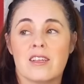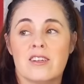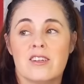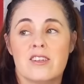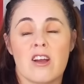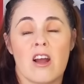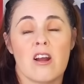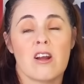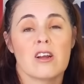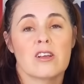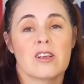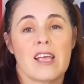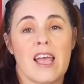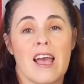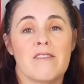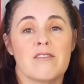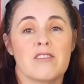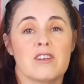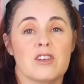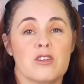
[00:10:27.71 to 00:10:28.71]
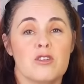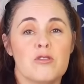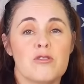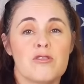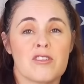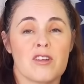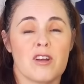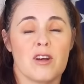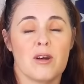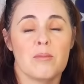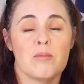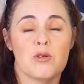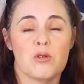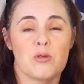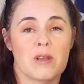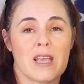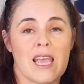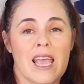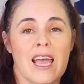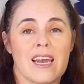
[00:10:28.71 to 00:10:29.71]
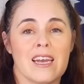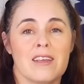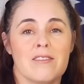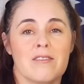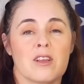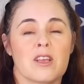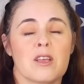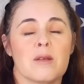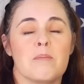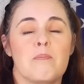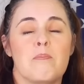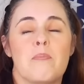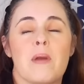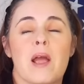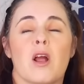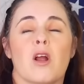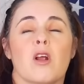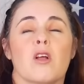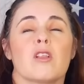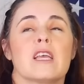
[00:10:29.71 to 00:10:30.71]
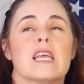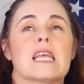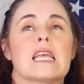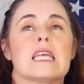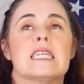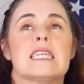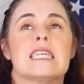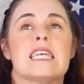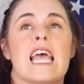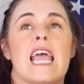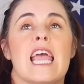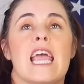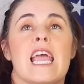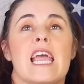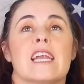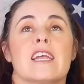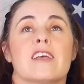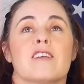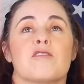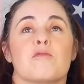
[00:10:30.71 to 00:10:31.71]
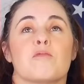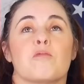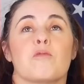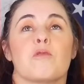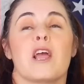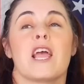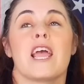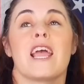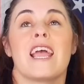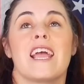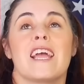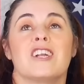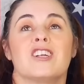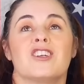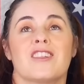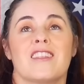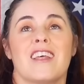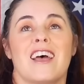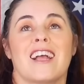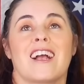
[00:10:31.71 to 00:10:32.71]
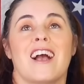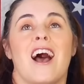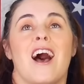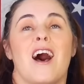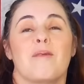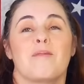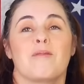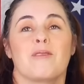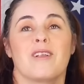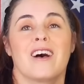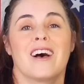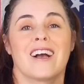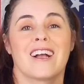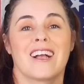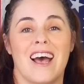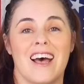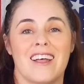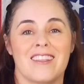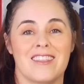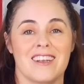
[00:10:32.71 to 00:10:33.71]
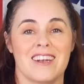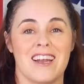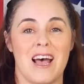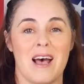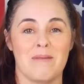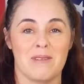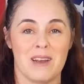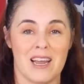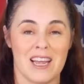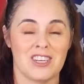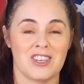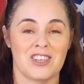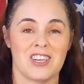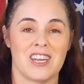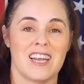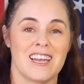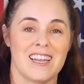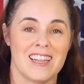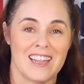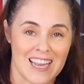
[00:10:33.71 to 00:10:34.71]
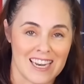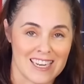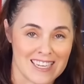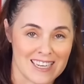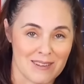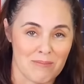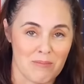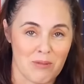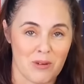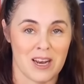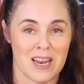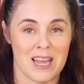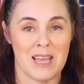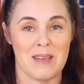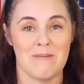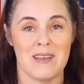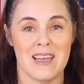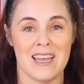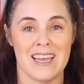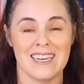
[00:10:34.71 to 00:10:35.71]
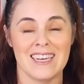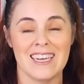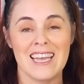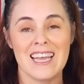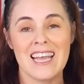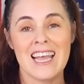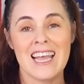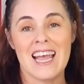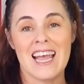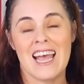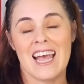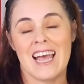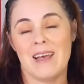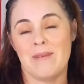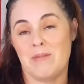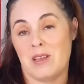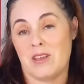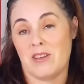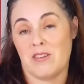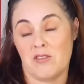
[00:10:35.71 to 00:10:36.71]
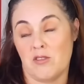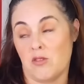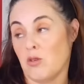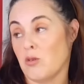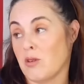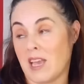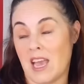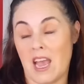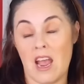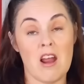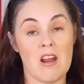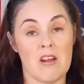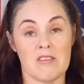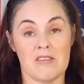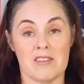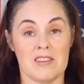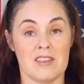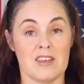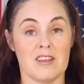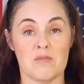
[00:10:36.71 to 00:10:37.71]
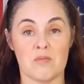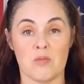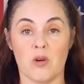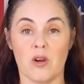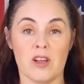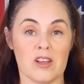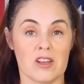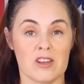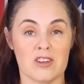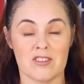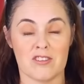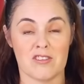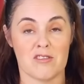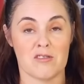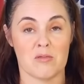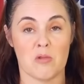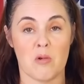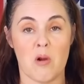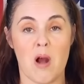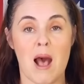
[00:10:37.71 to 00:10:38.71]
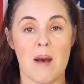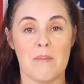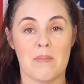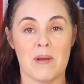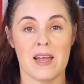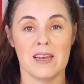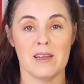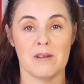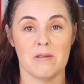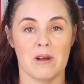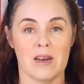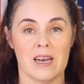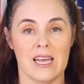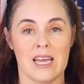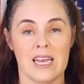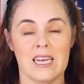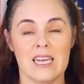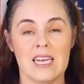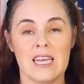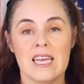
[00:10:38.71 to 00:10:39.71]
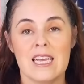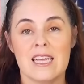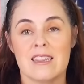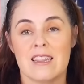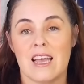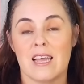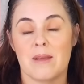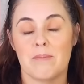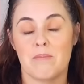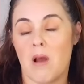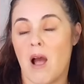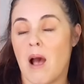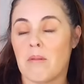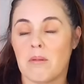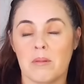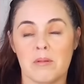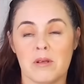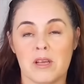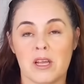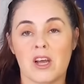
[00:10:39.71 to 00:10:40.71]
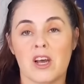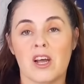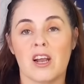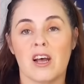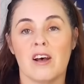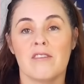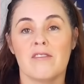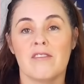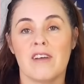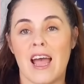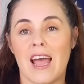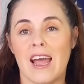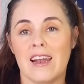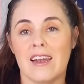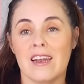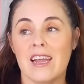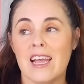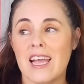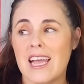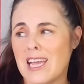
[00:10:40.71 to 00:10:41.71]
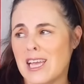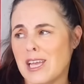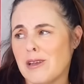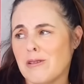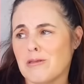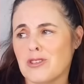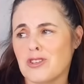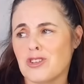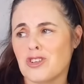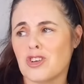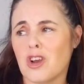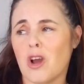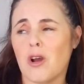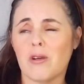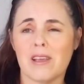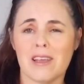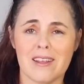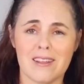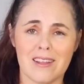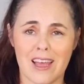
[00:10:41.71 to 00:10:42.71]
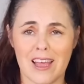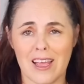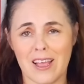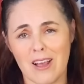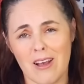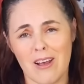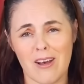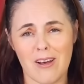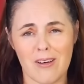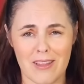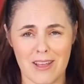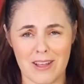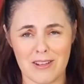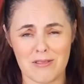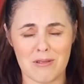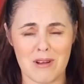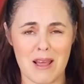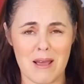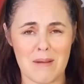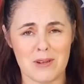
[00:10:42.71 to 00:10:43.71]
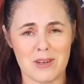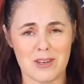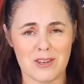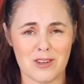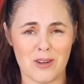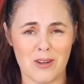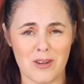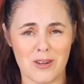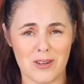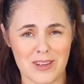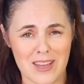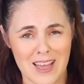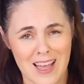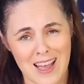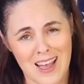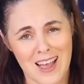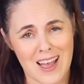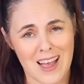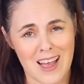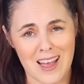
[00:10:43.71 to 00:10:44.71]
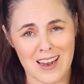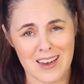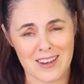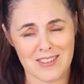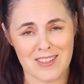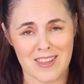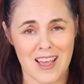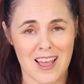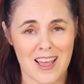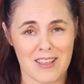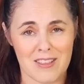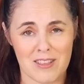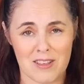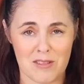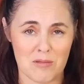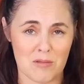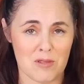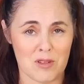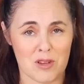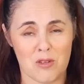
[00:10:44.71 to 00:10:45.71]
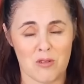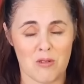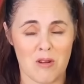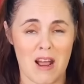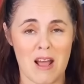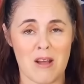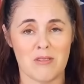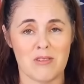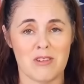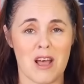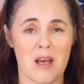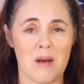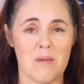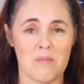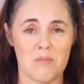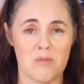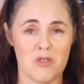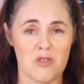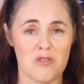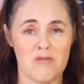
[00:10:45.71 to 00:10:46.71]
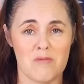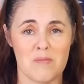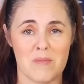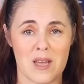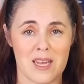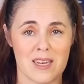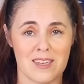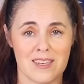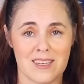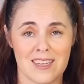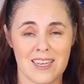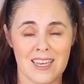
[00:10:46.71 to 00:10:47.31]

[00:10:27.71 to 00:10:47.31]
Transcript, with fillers: dark Gavin Newsom, who can't even can barely contain his rage that Kamala got the nomination and they didn't put him in. Uh, because who cares at this point? You can just swap anyone in. They probably could have. And he was joking, like, "Oh, that's what I've been told, haha." To say this was a ground up movement.